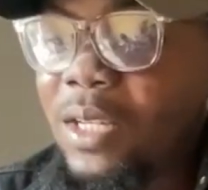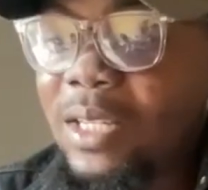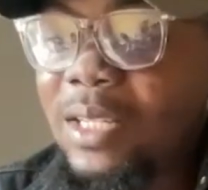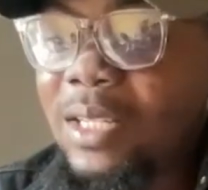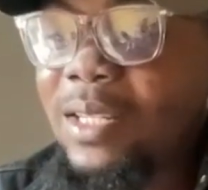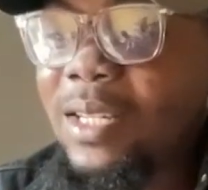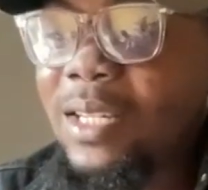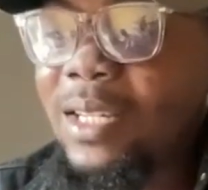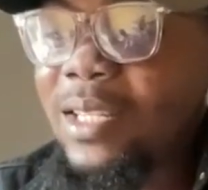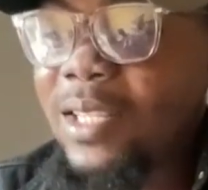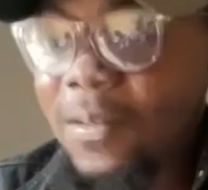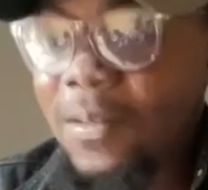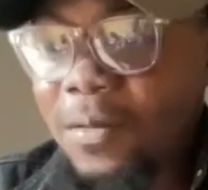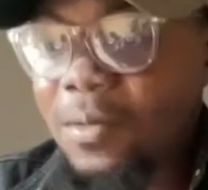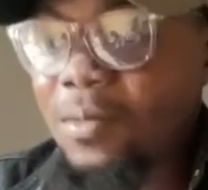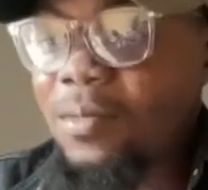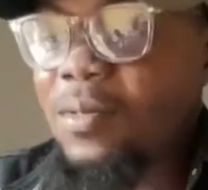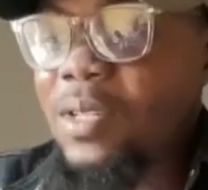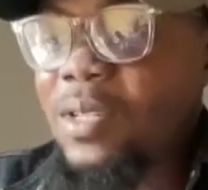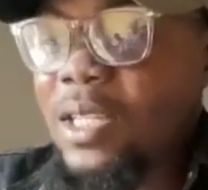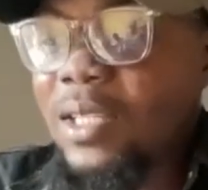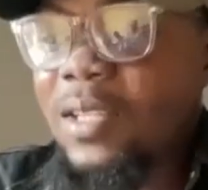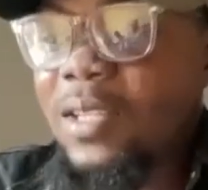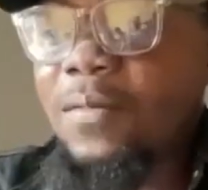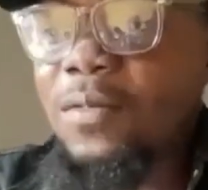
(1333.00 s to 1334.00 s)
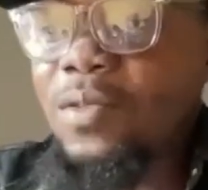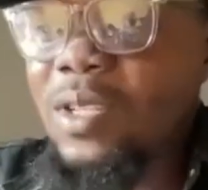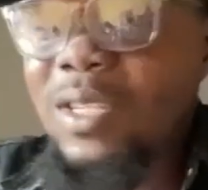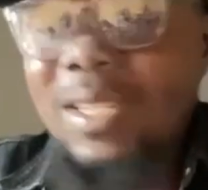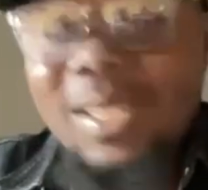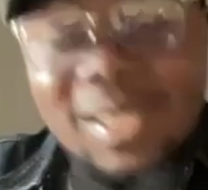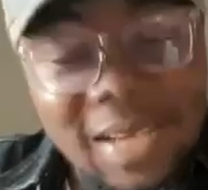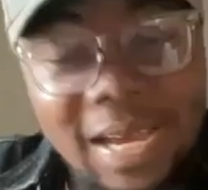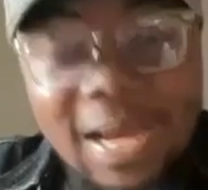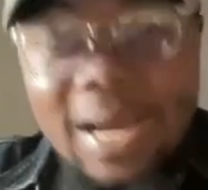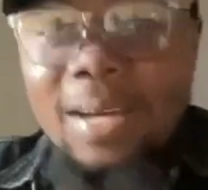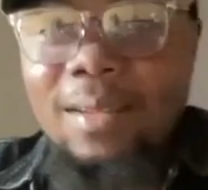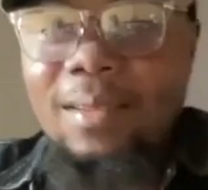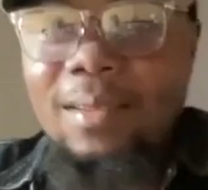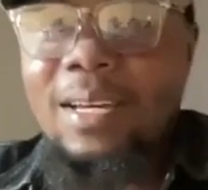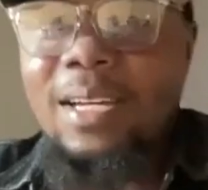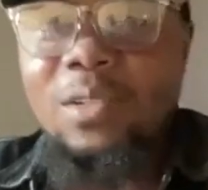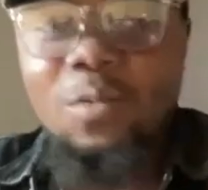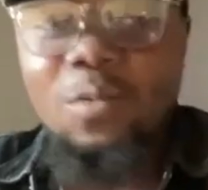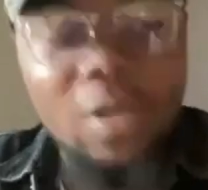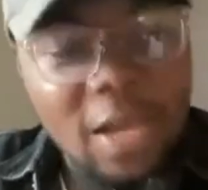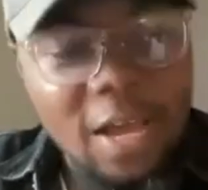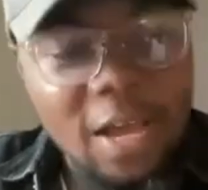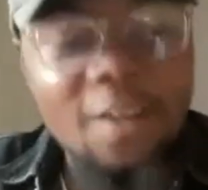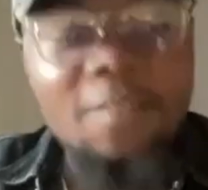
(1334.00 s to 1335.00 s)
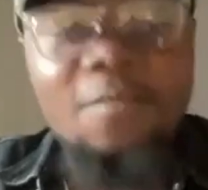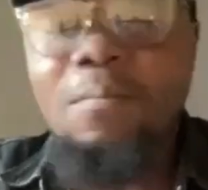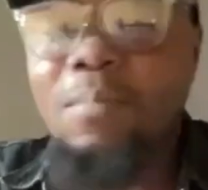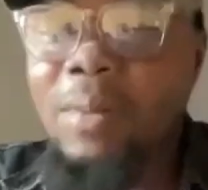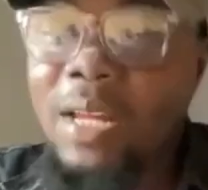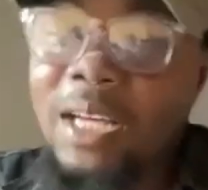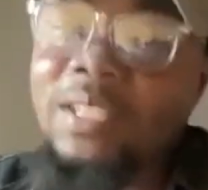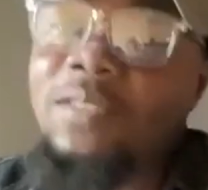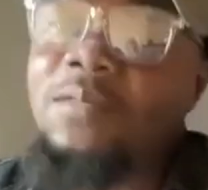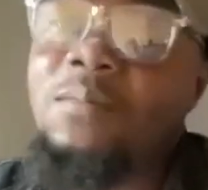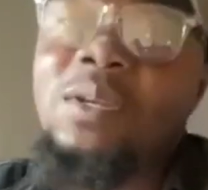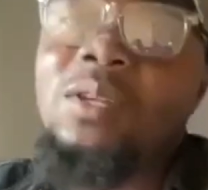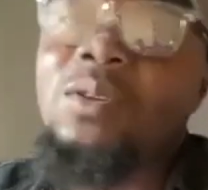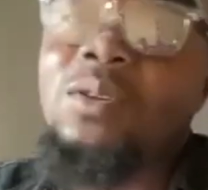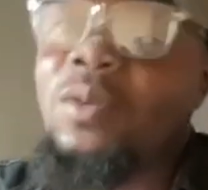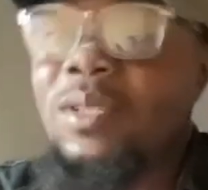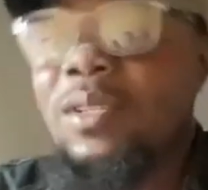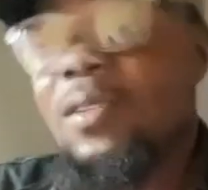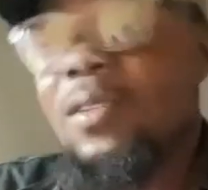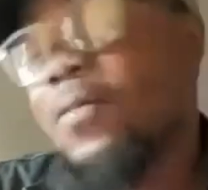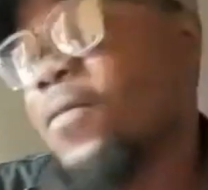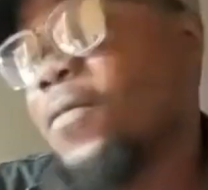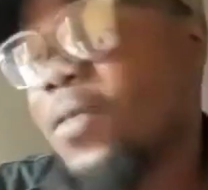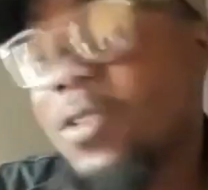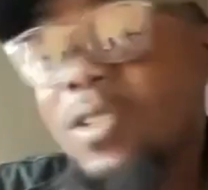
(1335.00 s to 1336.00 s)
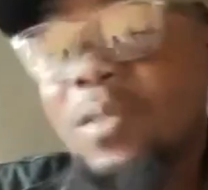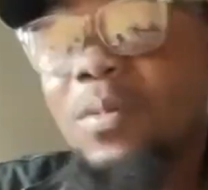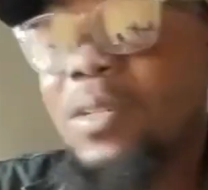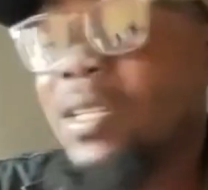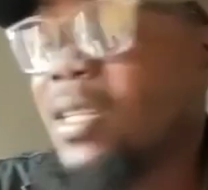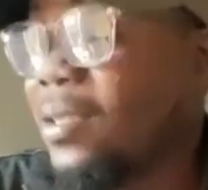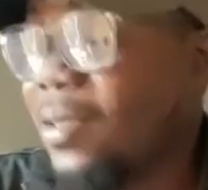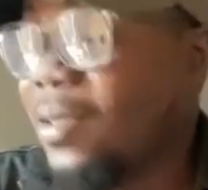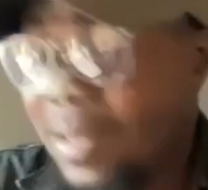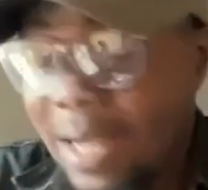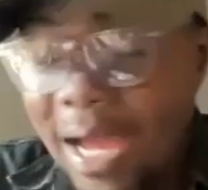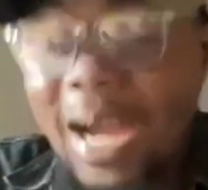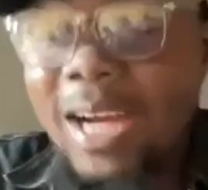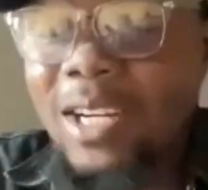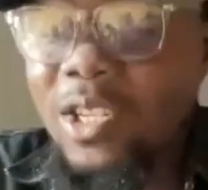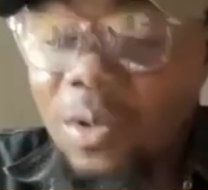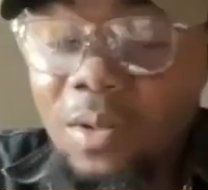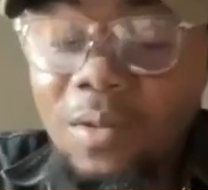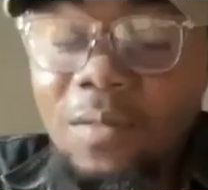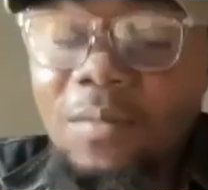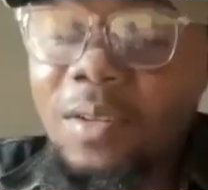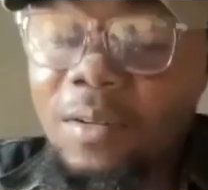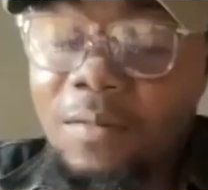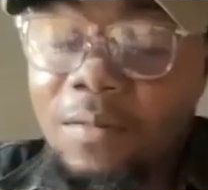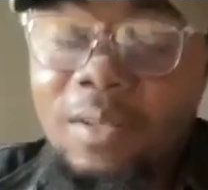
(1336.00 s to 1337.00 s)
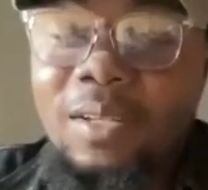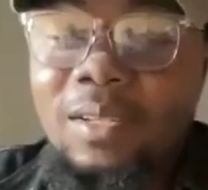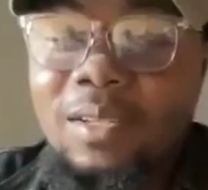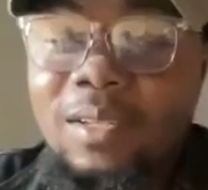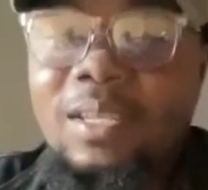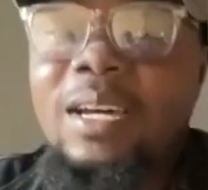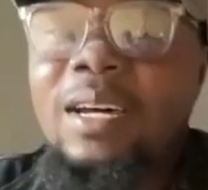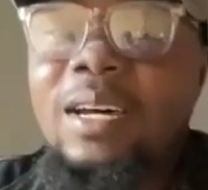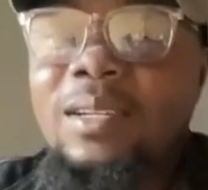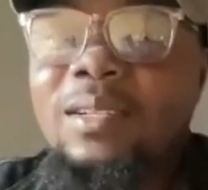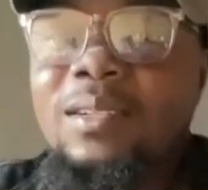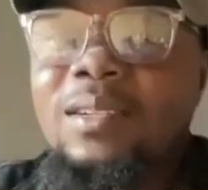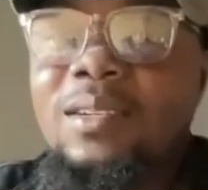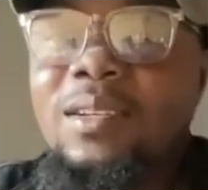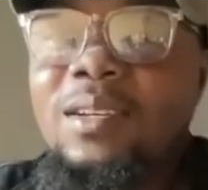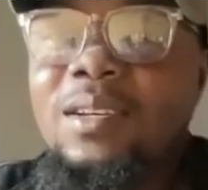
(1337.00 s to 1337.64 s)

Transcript: it's even sad that we have blasphemy laws in the first place. It's actually very, very sad.